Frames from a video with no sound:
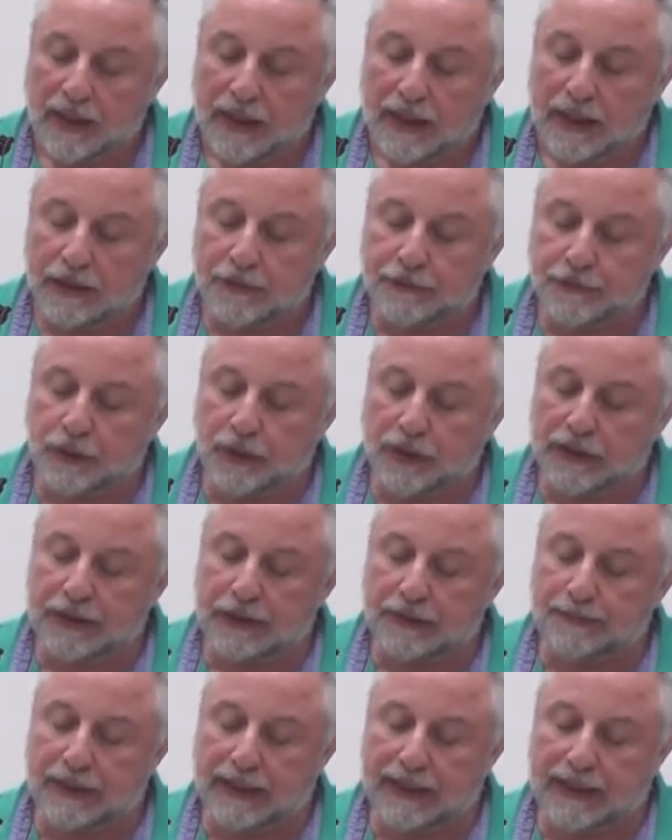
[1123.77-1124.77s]
As Freud
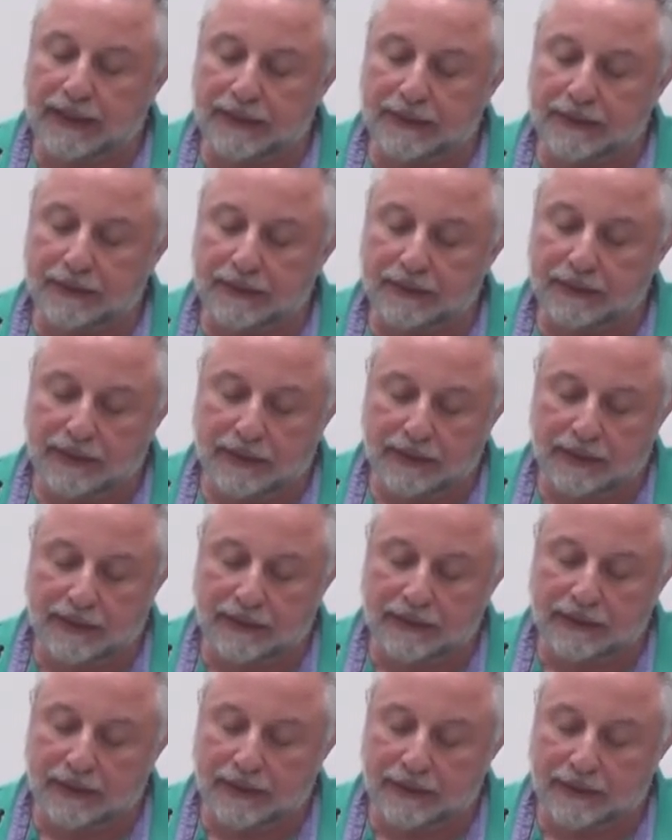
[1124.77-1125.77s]
explained, in
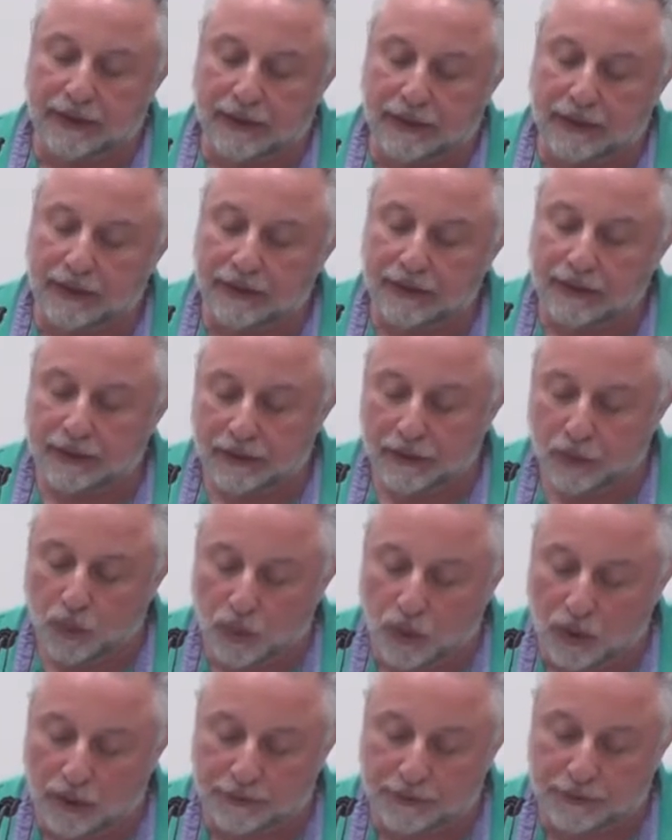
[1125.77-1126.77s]
analytic
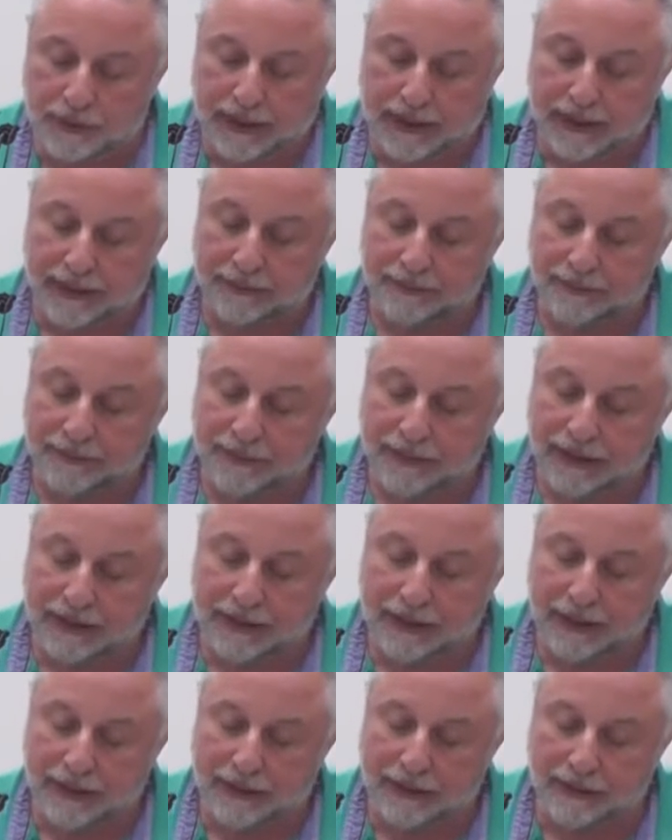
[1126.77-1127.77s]
warfare, and
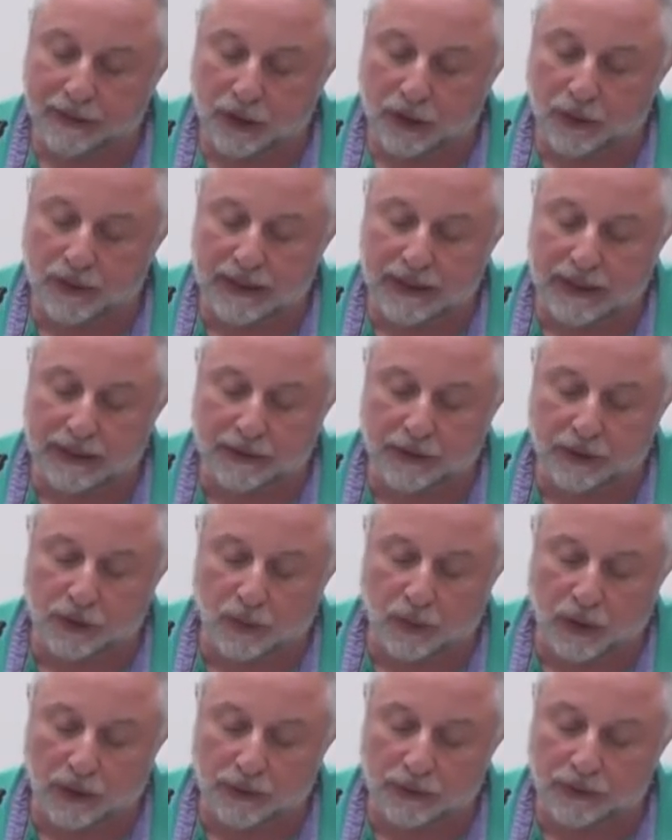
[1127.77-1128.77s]
here goes another
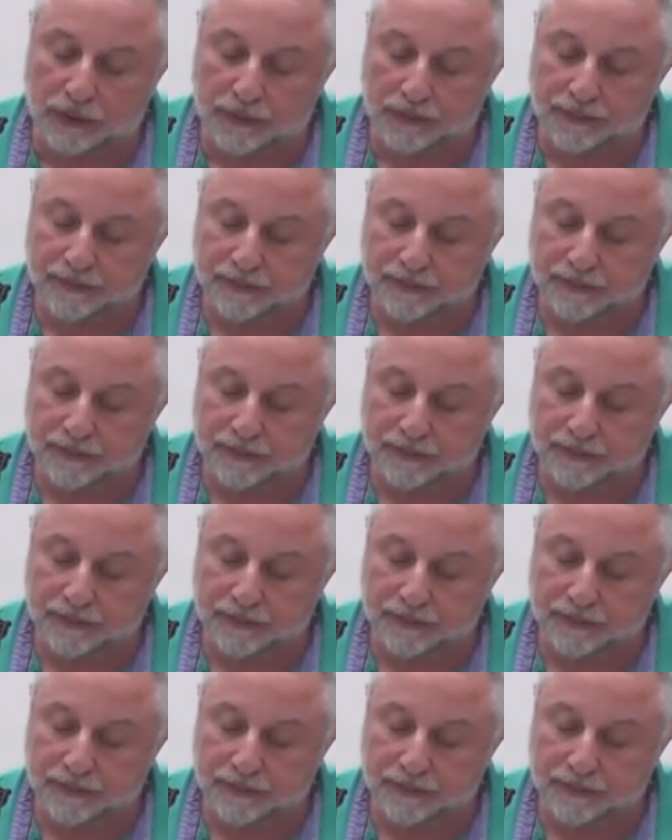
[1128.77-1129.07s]
quote,